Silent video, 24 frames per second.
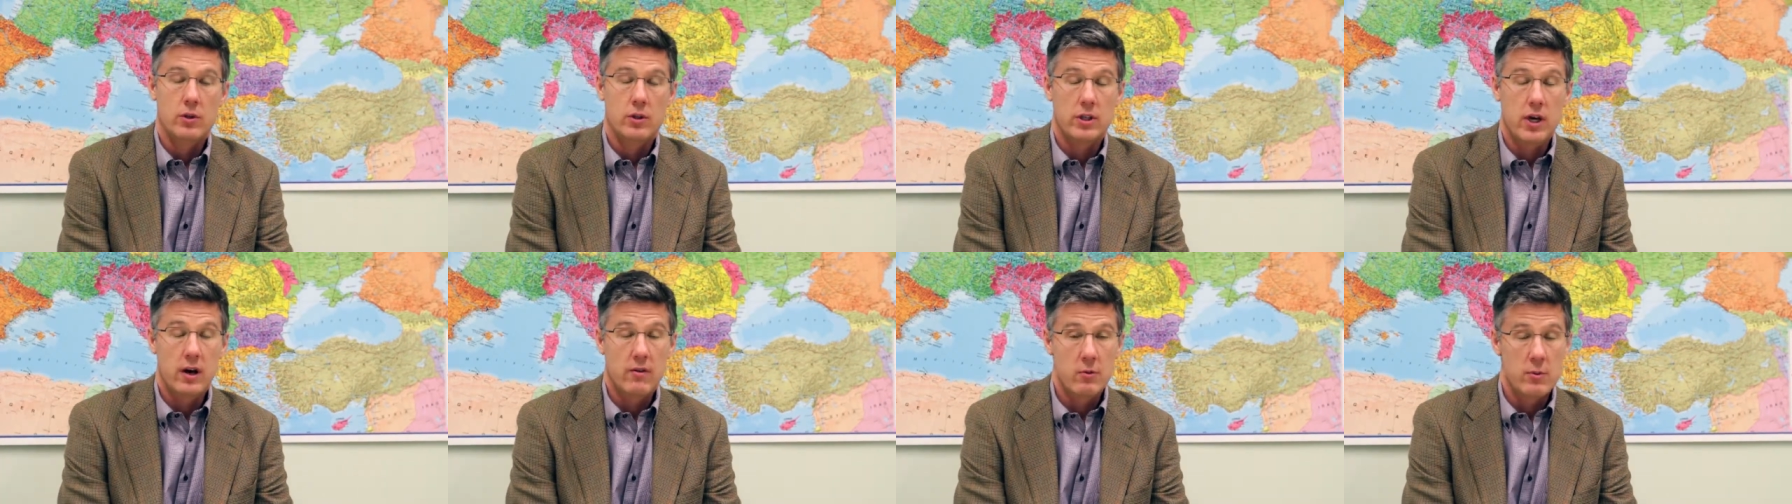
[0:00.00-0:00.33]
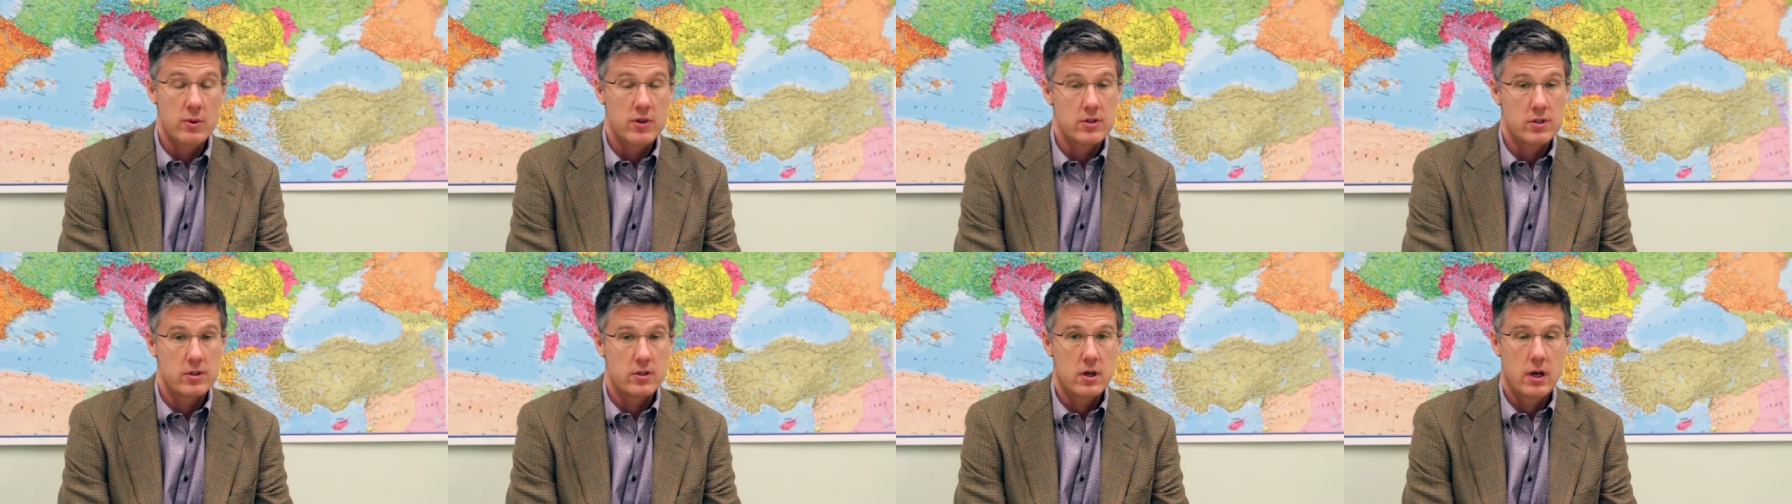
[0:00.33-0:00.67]

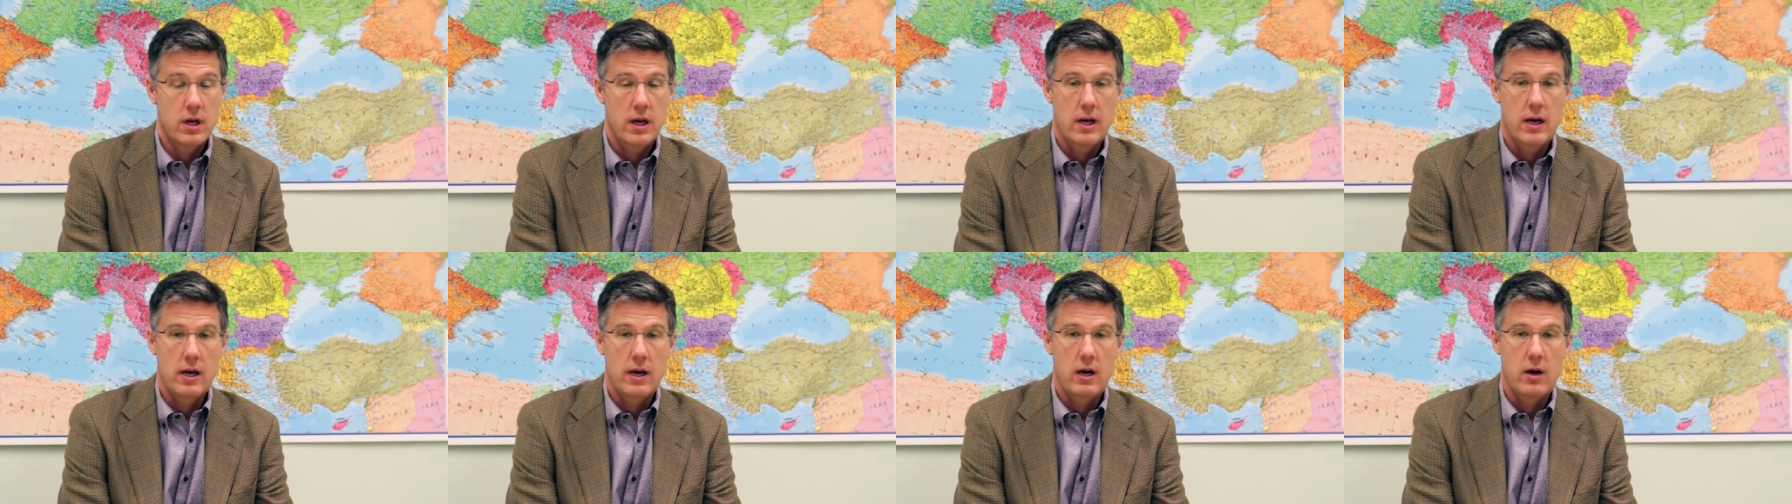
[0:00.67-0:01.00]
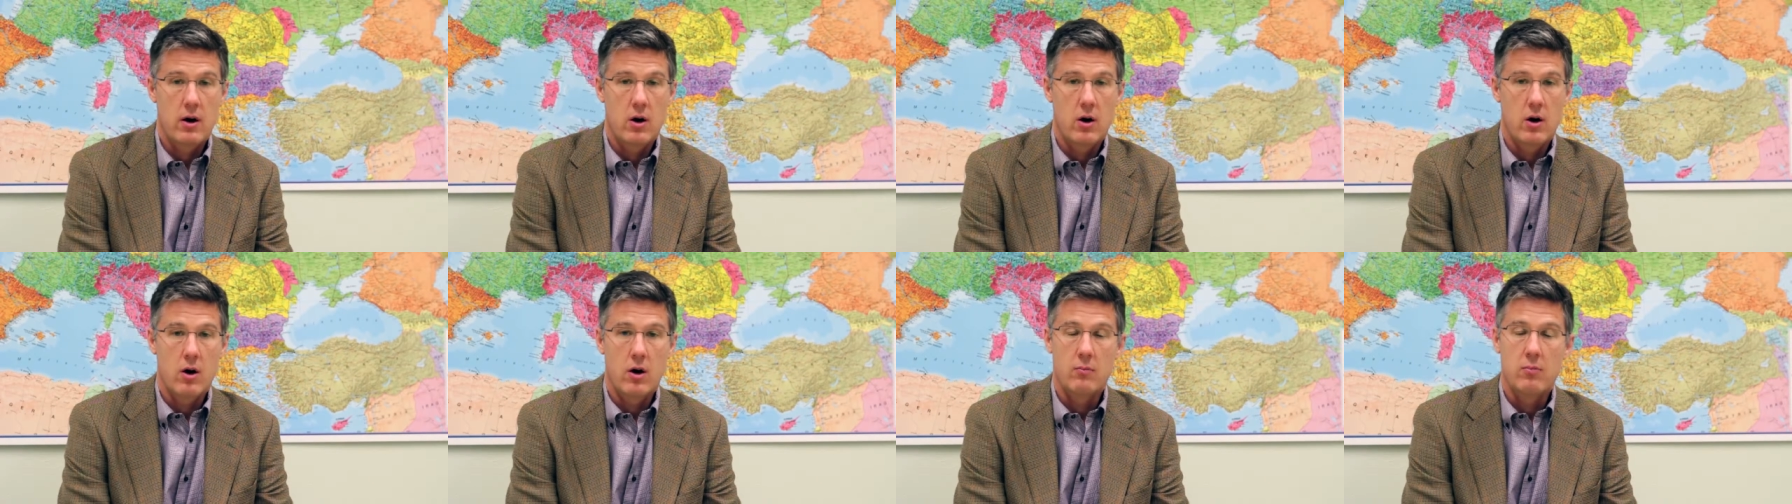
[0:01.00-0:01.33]
Governments
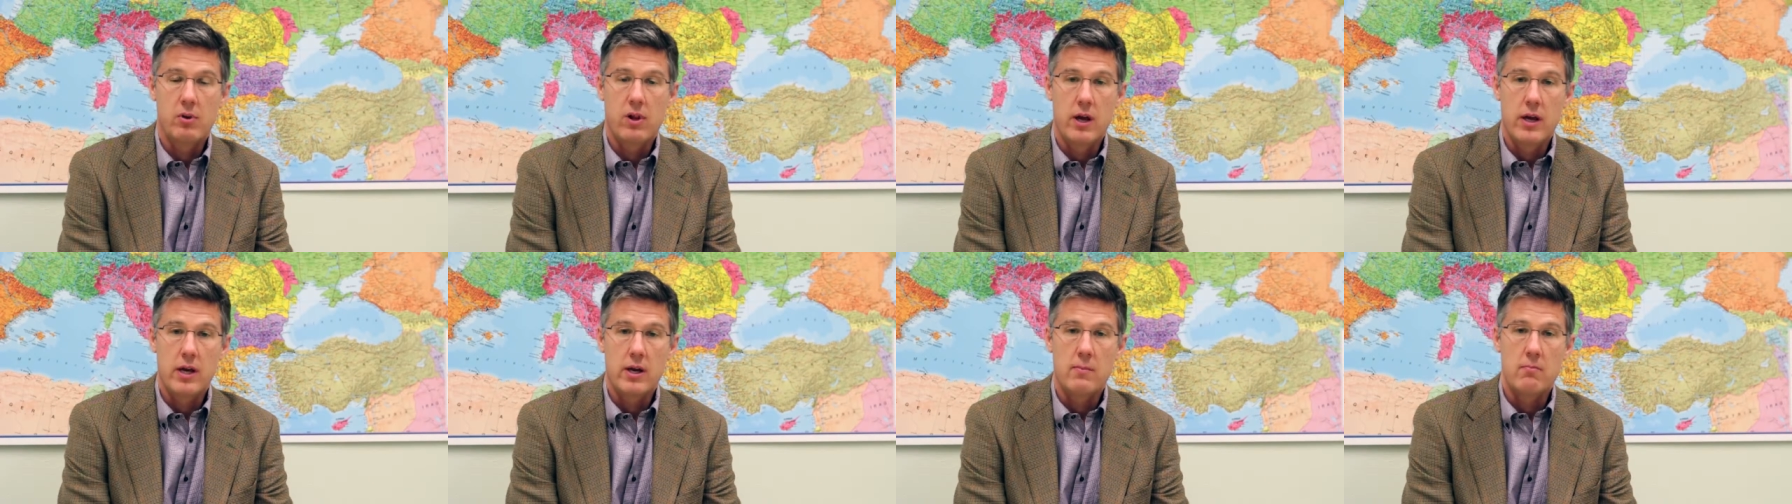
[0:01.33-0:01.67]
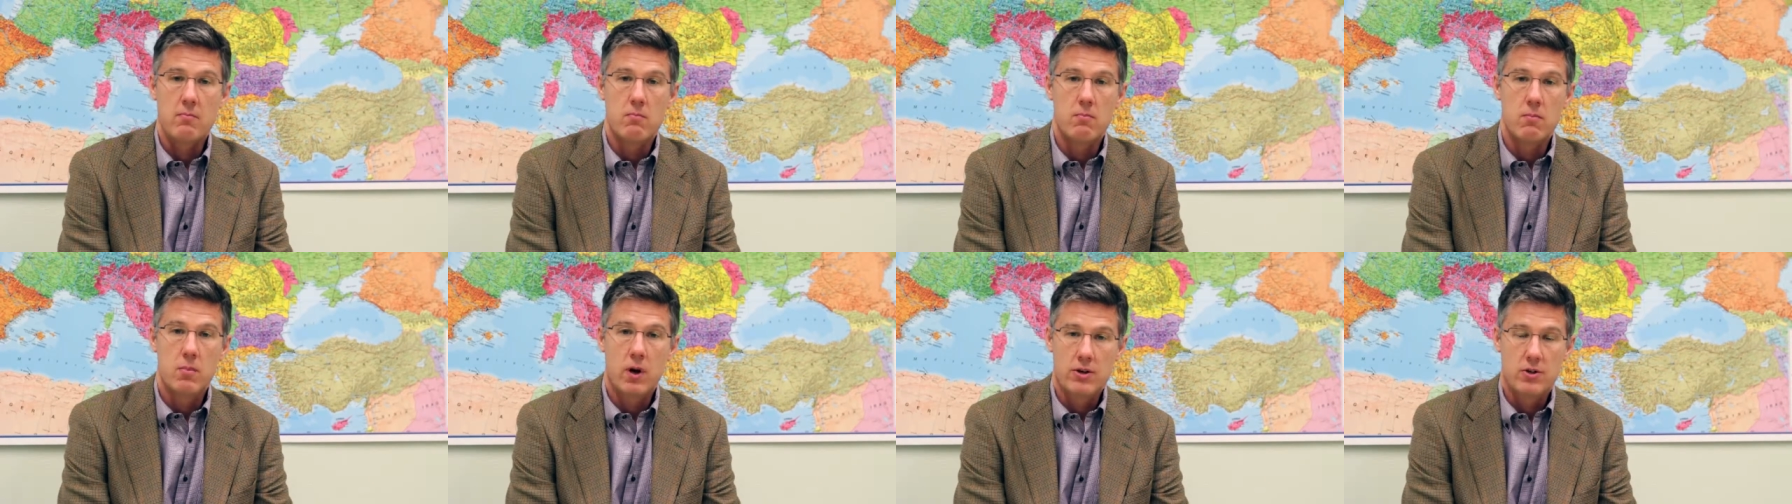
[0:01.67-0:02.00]
play a
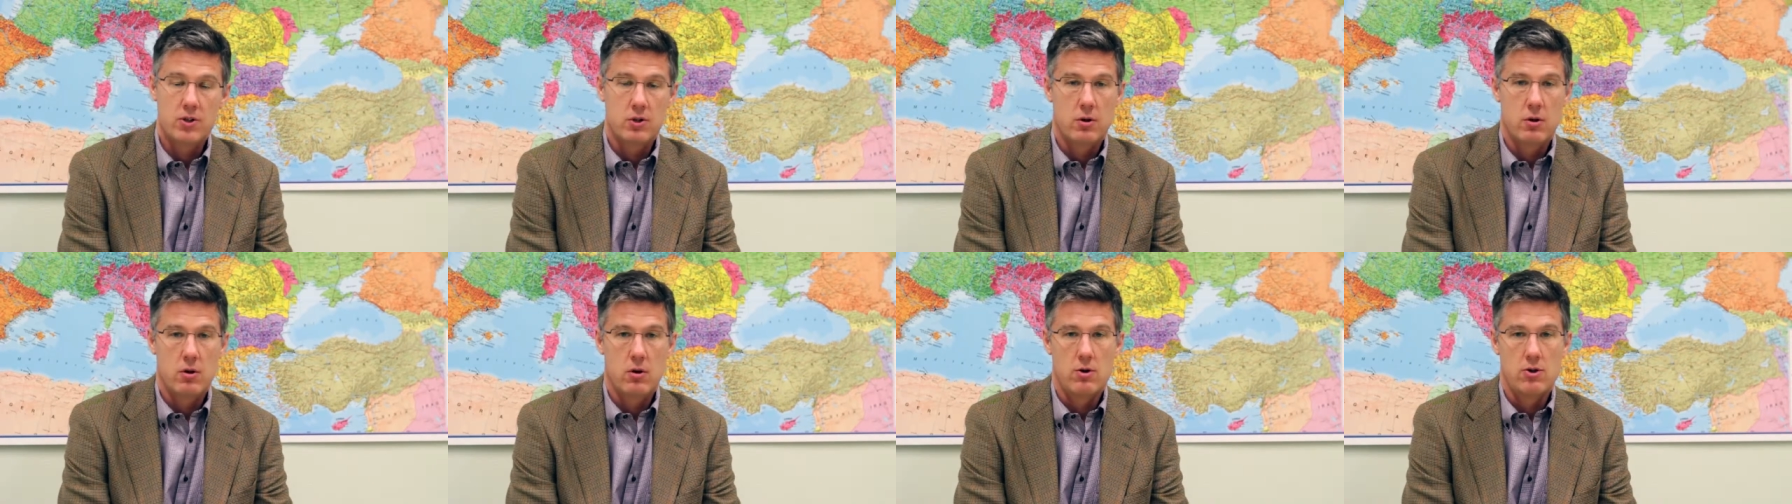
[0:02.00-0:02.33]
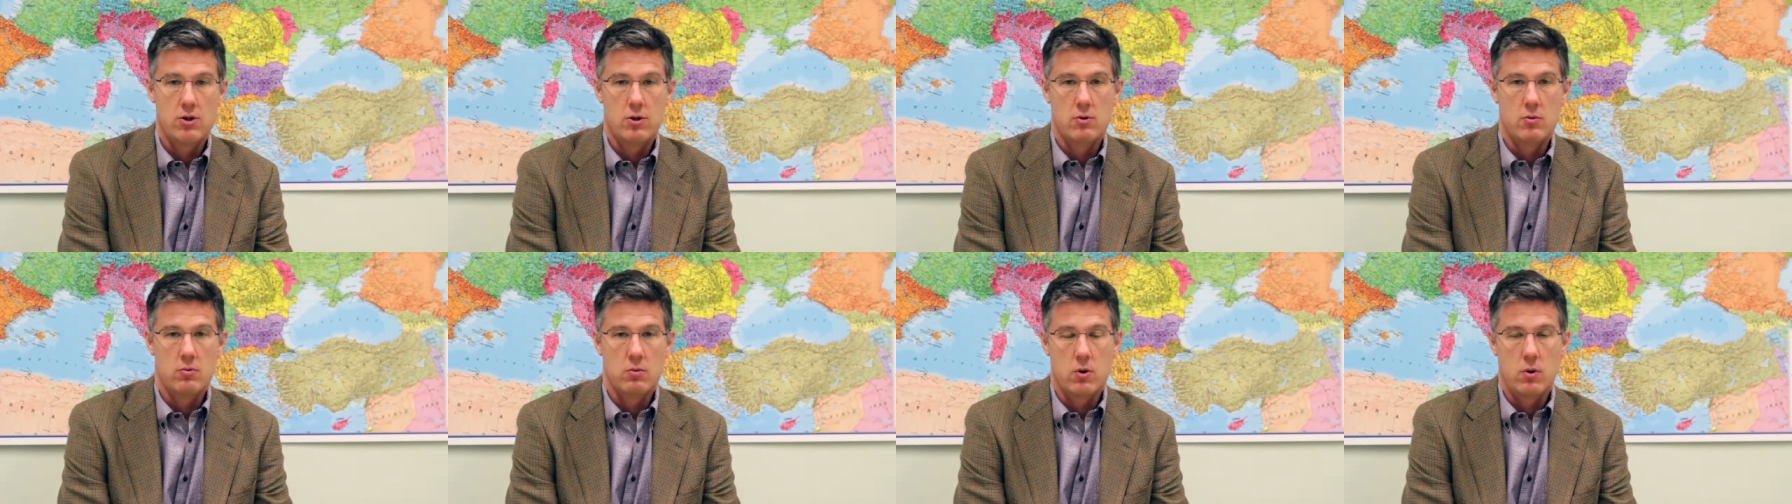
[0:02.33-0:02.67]
much
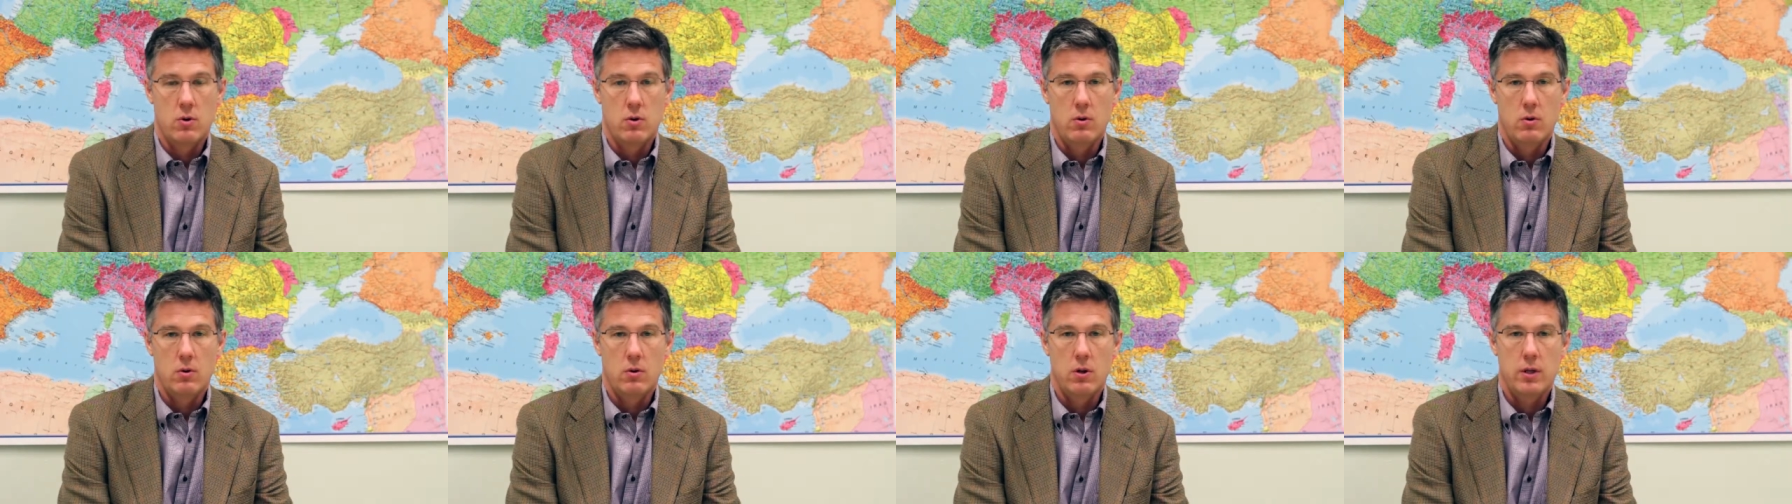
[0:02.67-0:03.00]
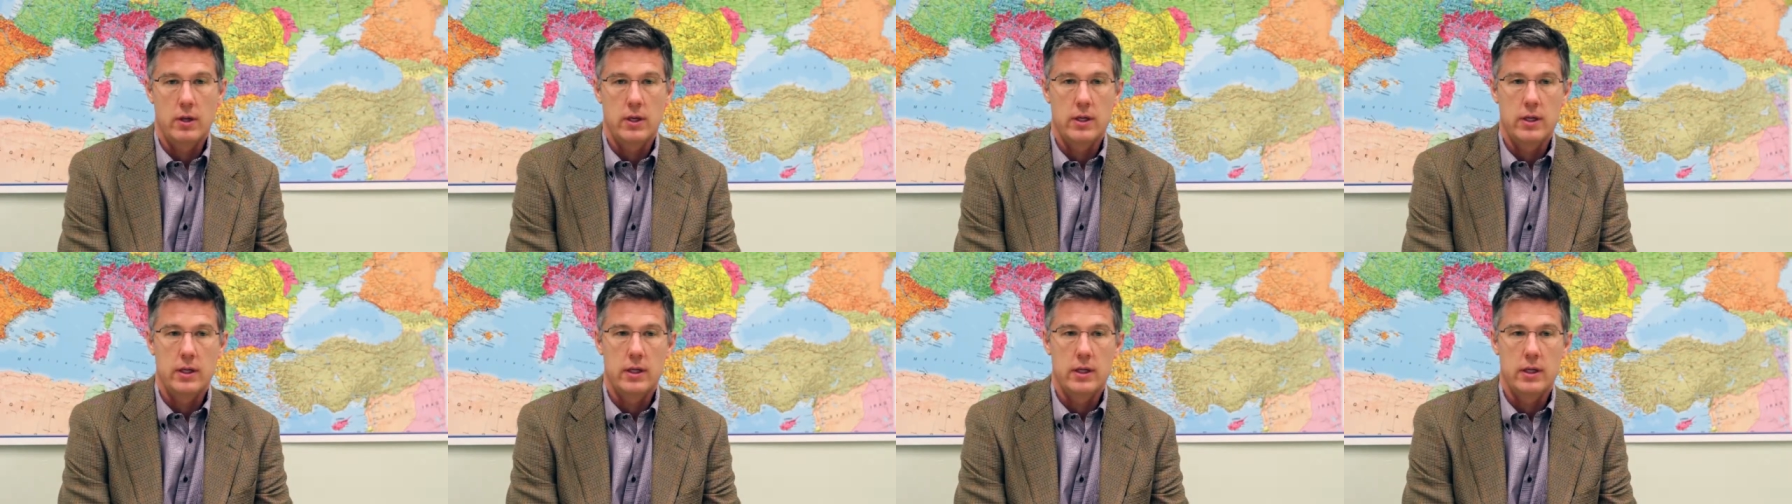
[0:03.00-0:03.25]
larger role